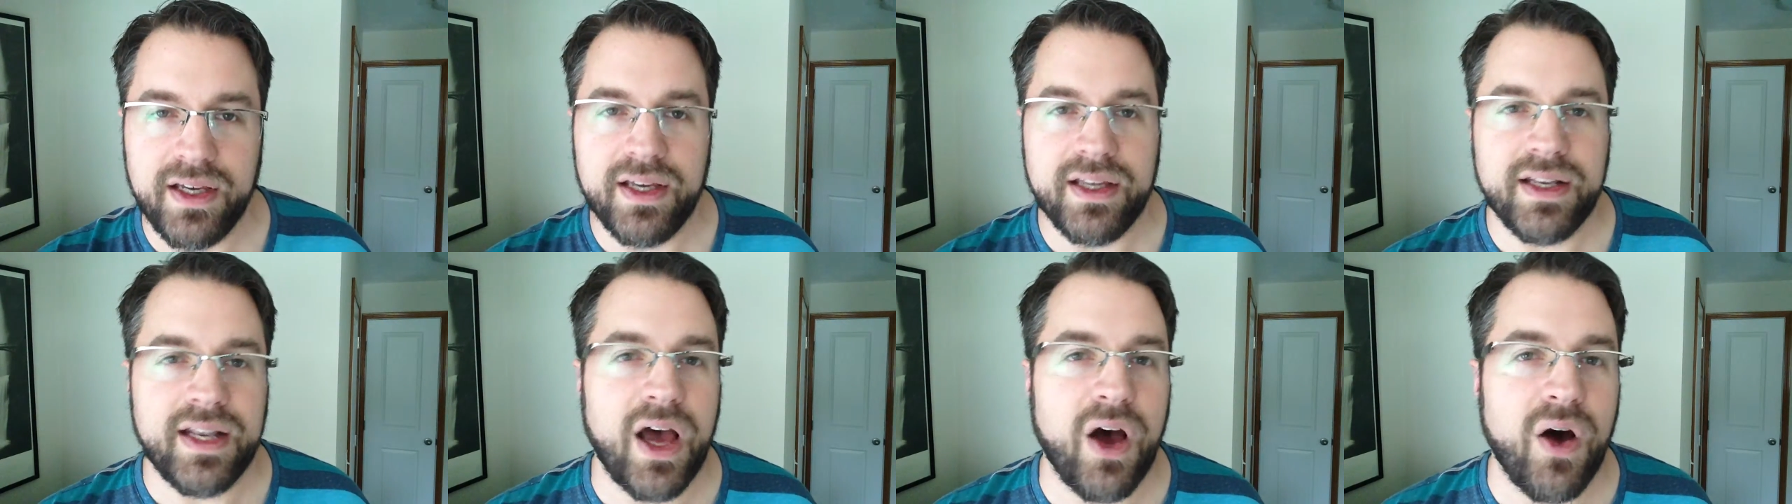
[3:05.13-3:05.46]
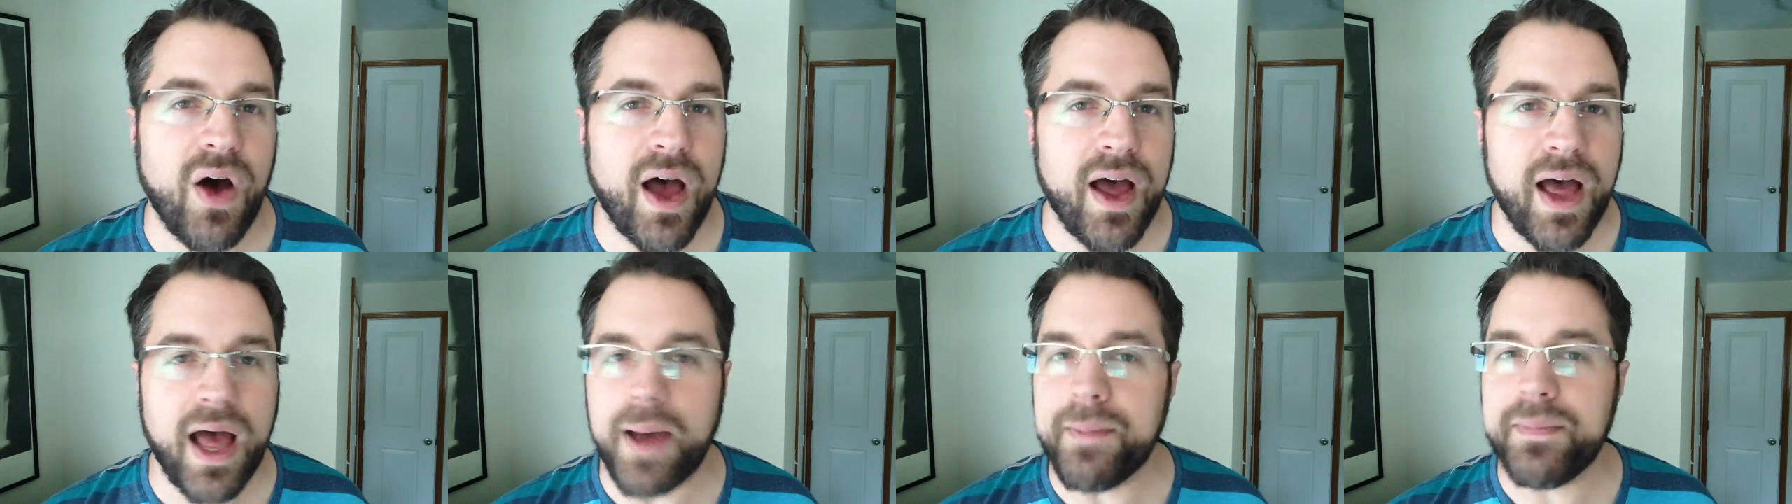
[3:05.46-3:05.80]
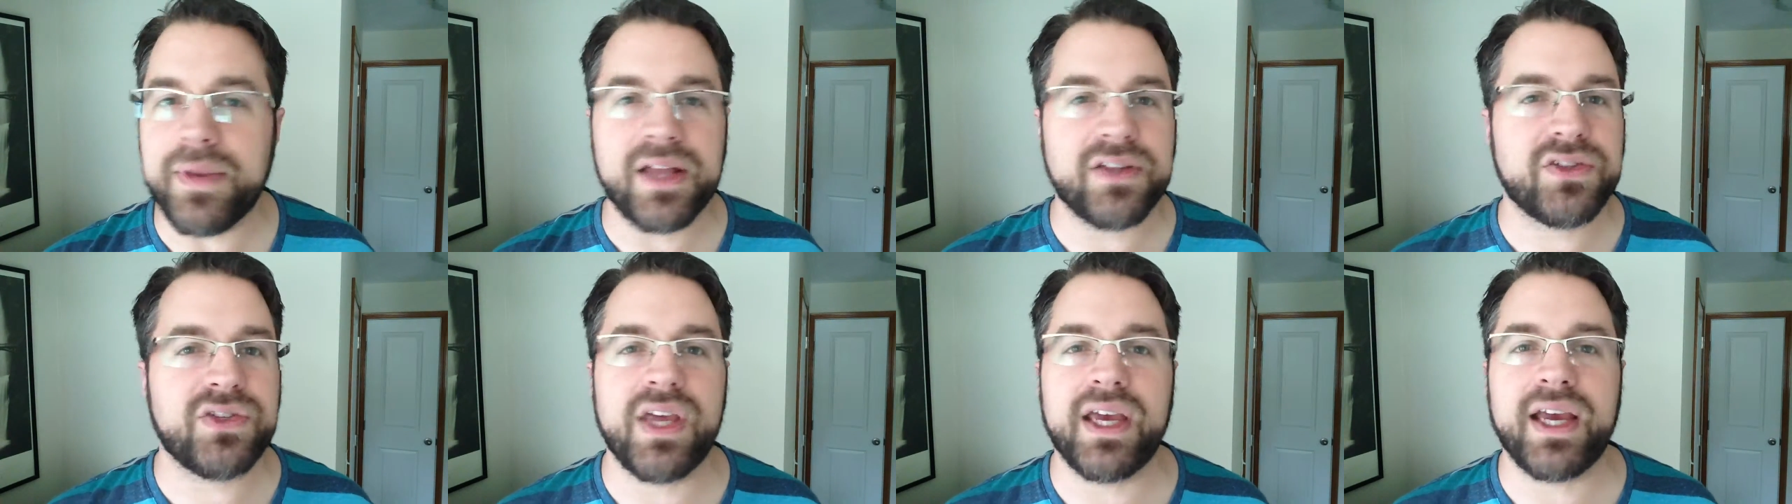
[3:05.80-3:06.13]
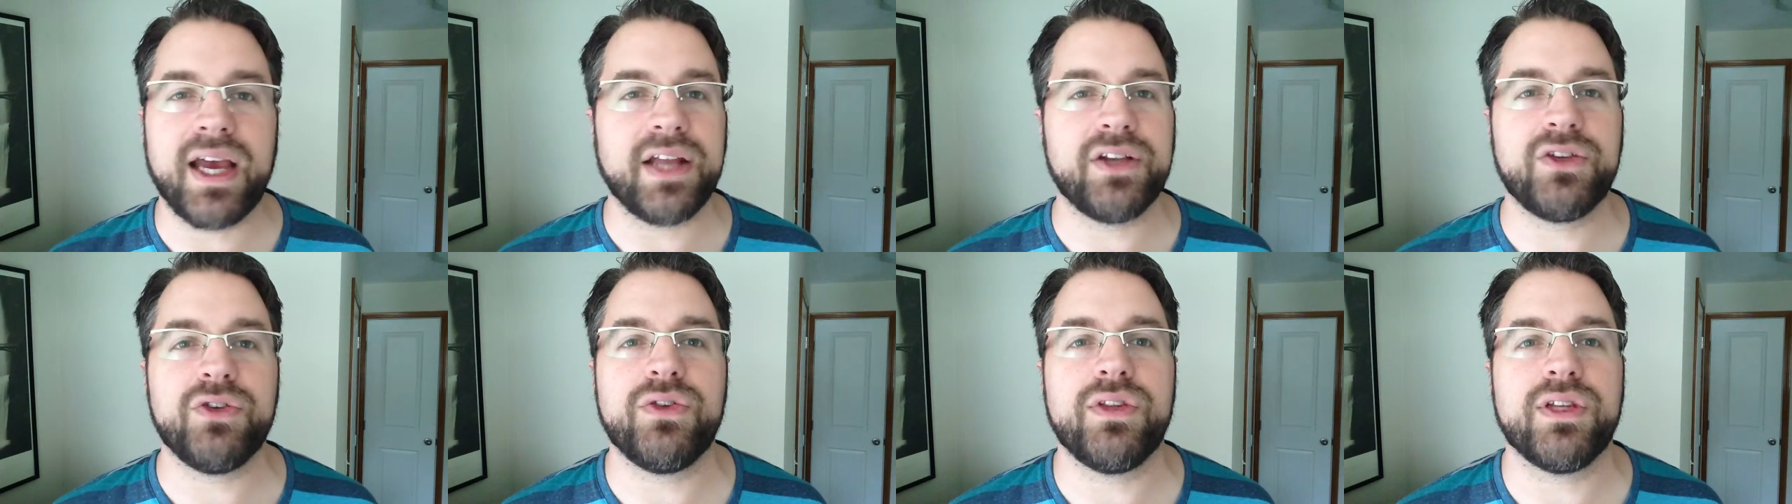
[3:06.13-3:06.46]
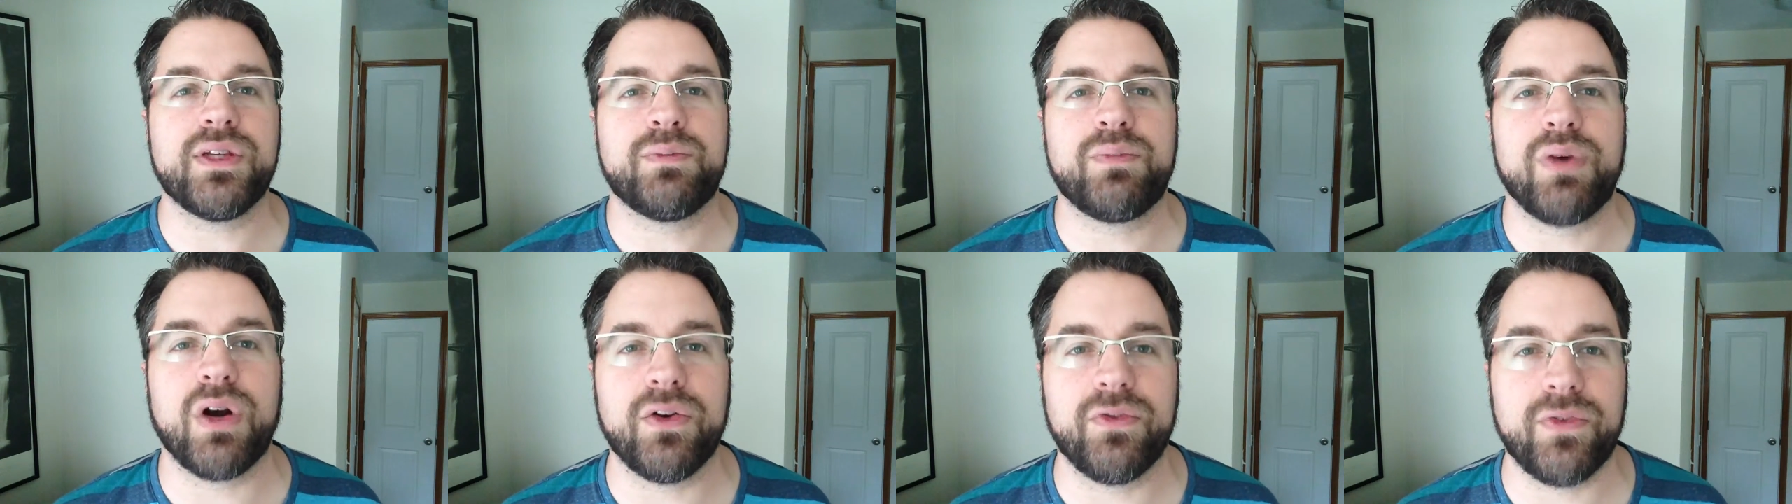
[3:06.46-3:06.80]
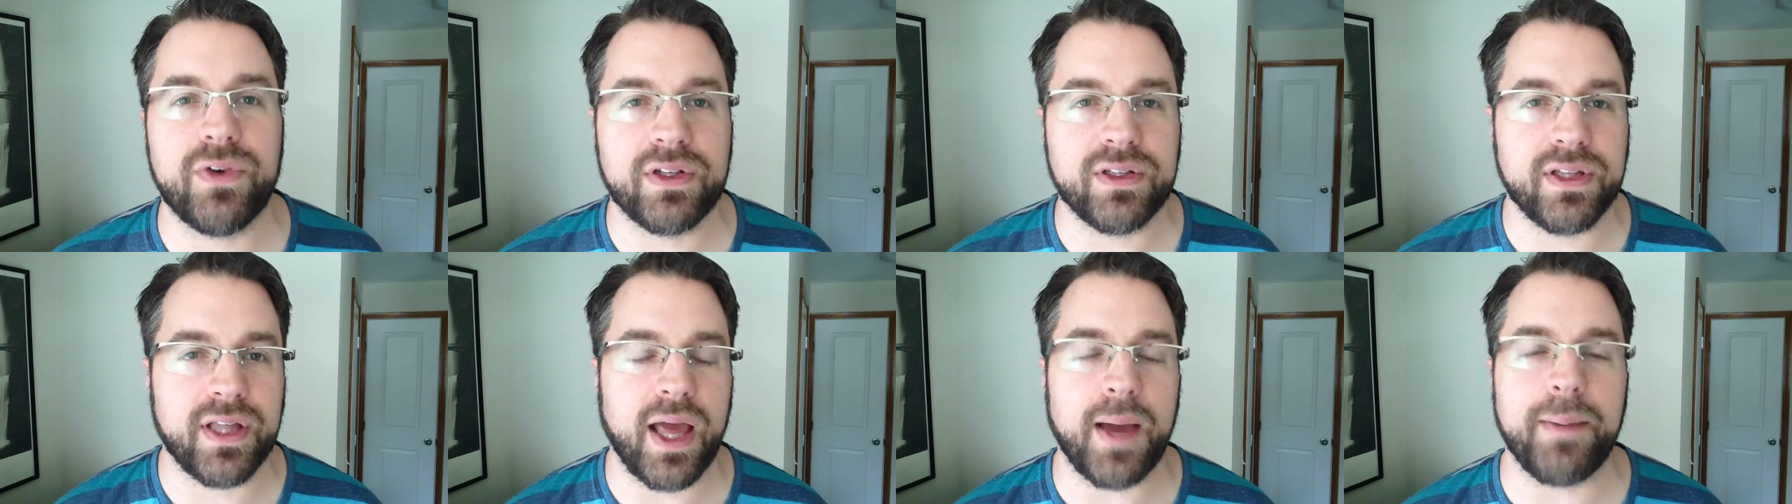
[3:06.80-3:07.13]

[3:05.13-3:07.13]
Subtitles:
Now, I'm not saying I do this perfectly.